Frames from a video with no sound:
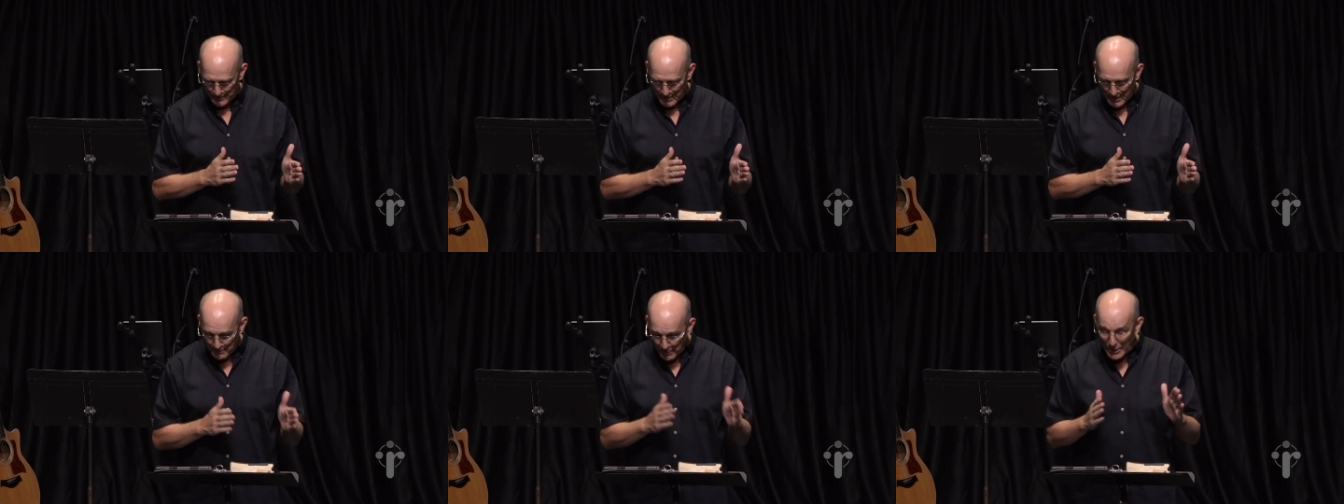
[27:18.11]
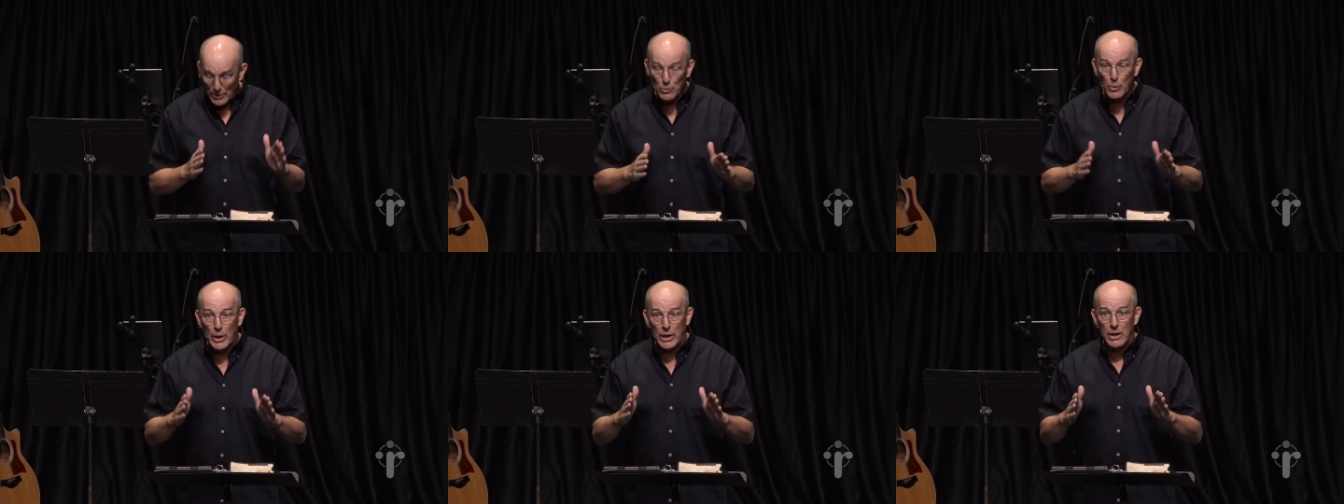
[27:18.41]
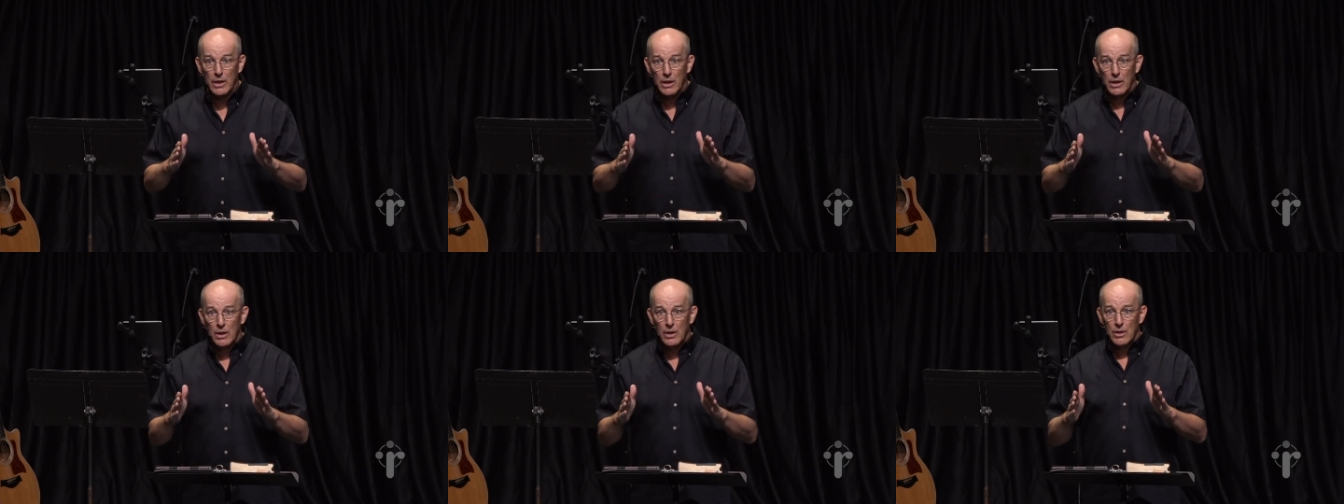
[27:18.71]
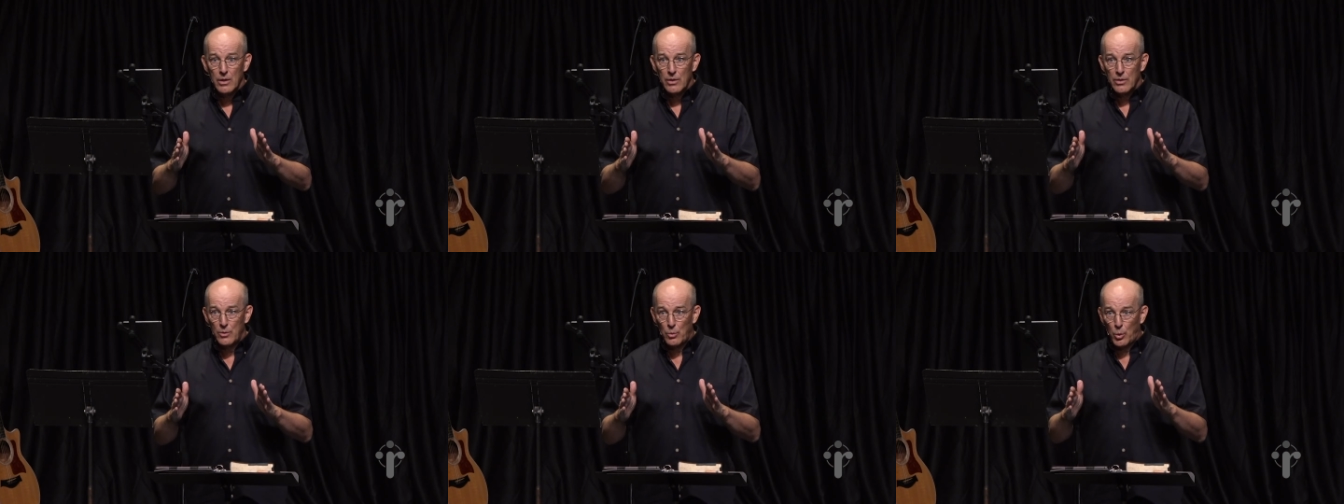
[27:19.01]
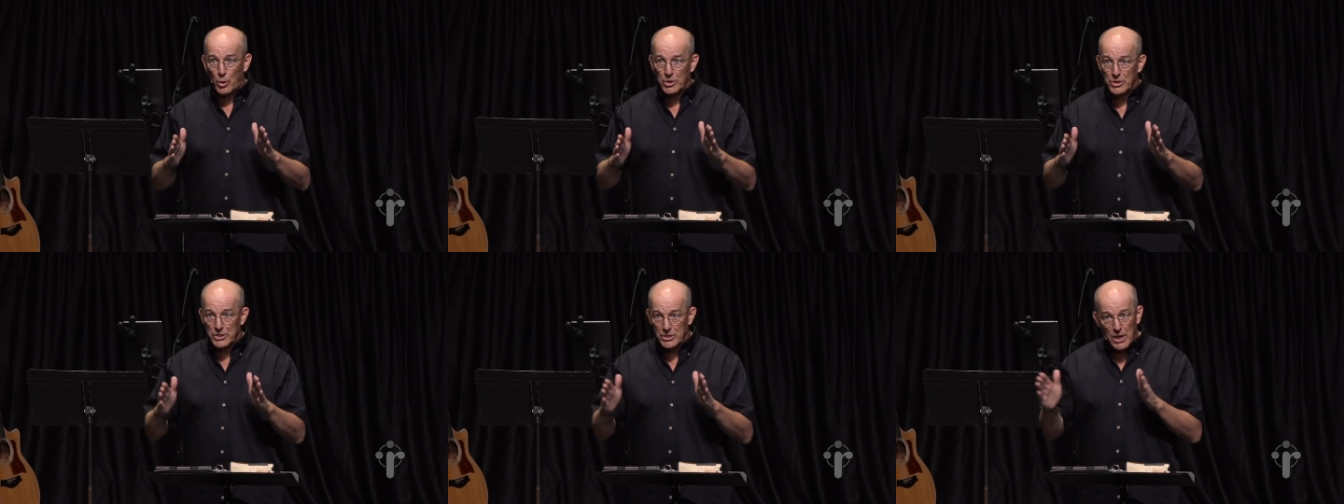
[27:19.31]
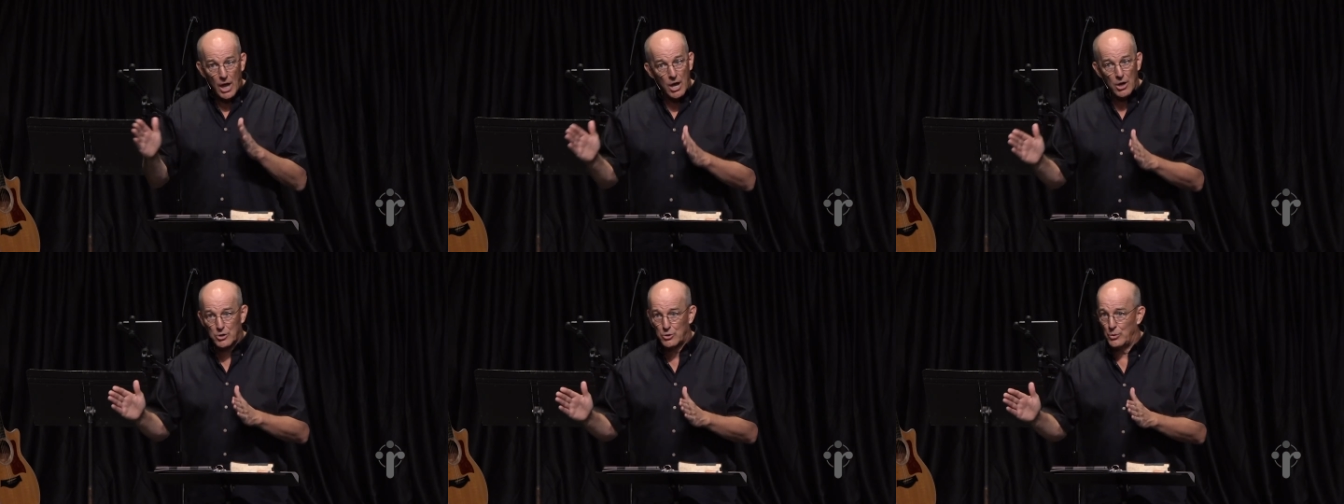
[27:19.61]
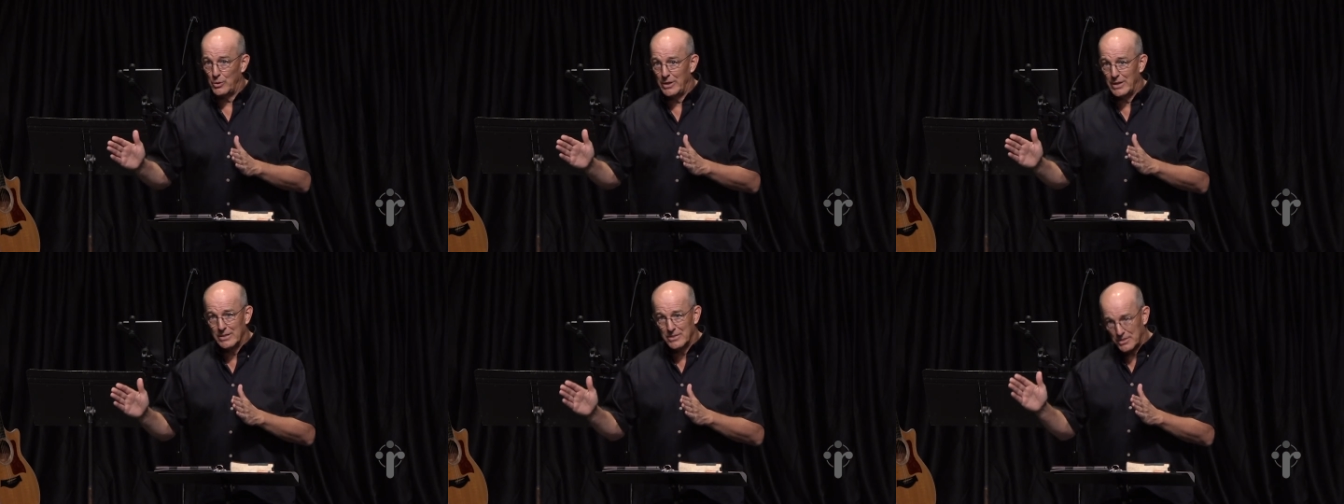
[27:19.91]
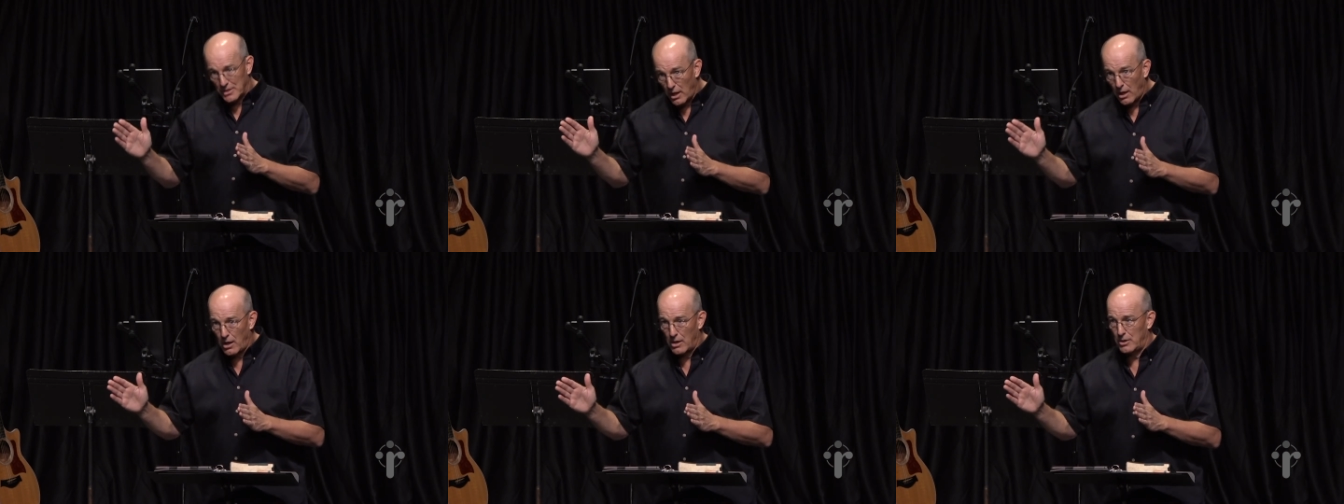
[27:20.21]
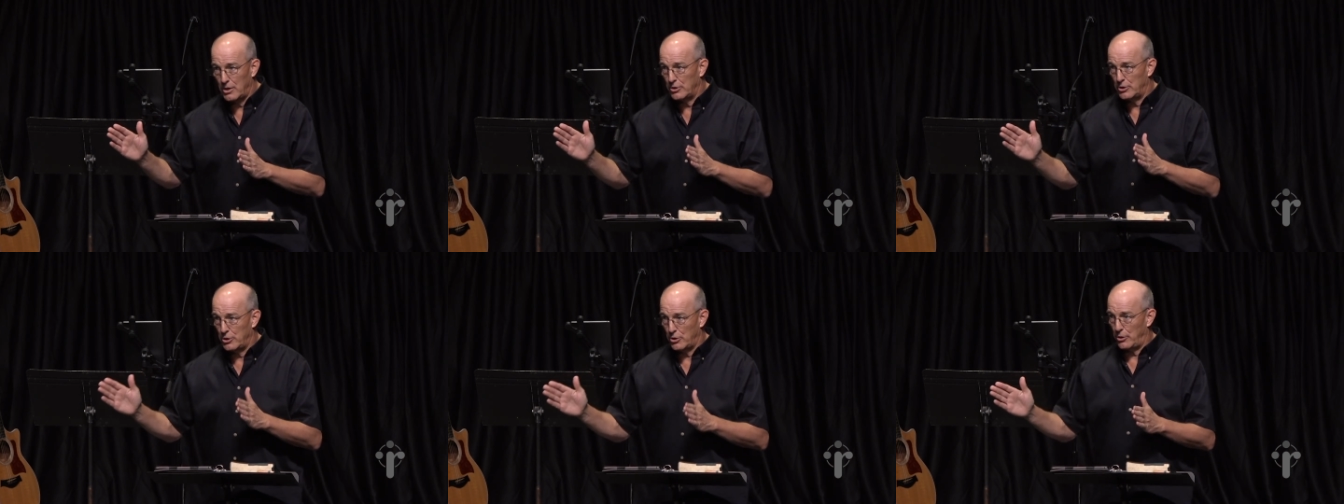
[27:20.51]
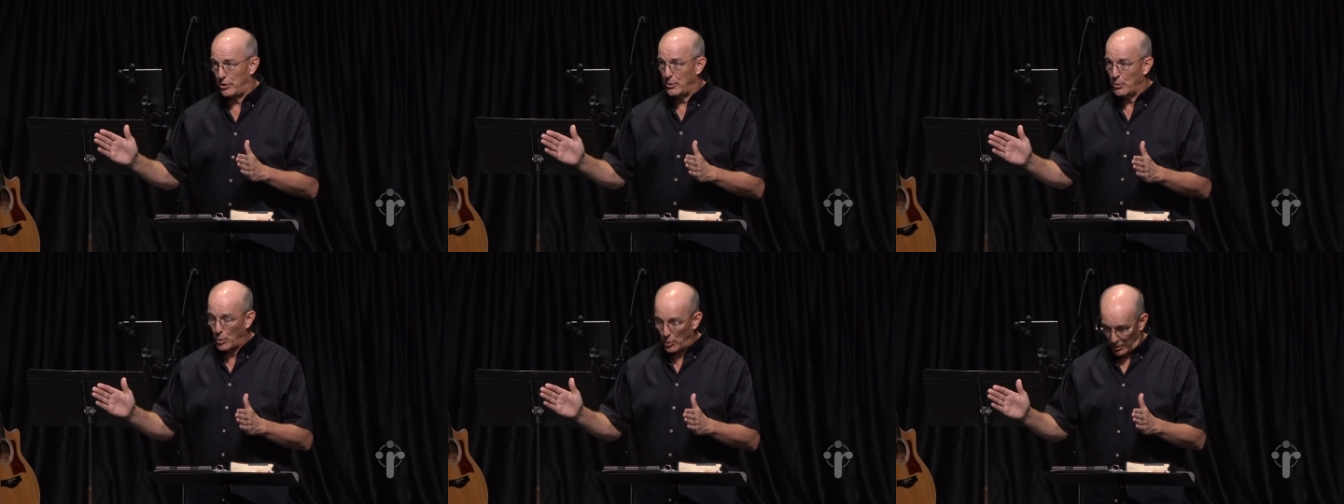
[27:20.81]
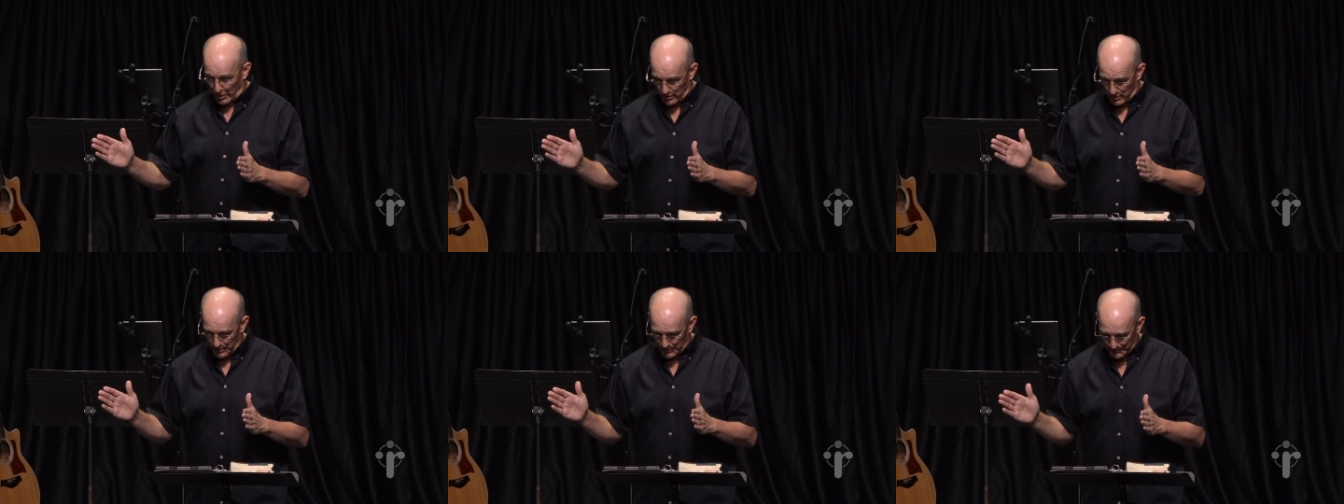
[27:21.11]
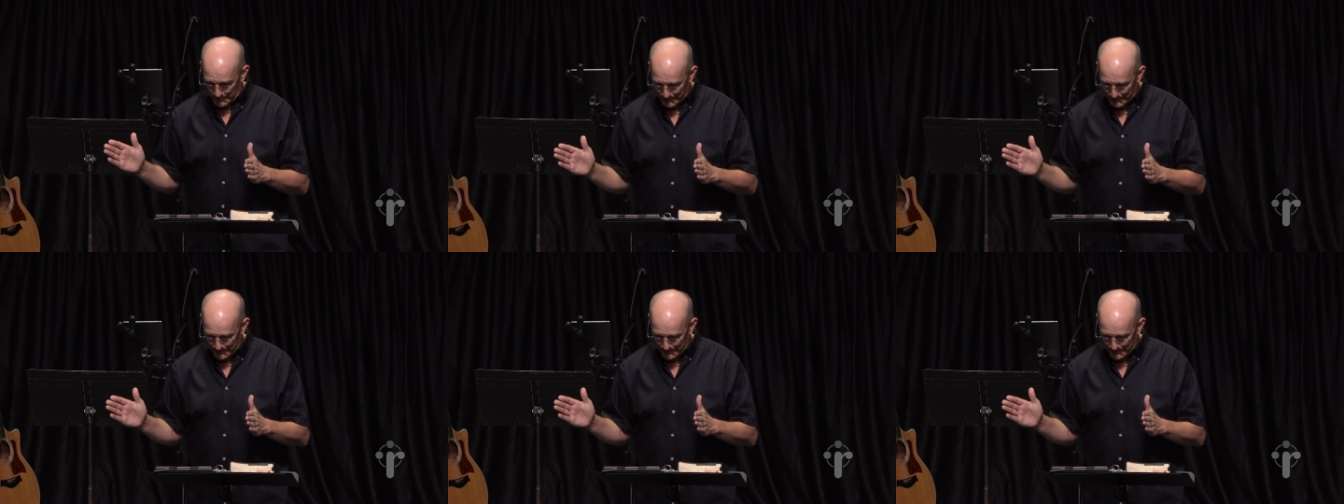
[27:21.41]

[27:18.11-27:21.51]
And by the way, the word doctrine is not a dirty word.